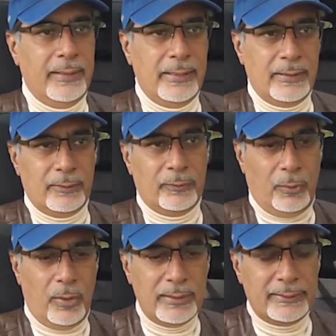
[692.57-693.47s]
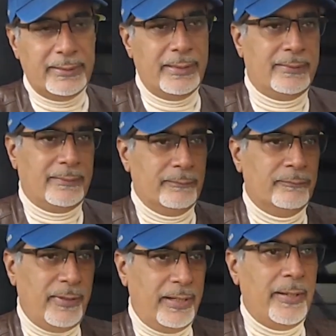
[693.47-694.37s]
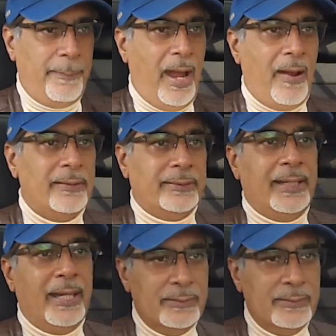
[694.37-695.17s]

The quality is very apparent.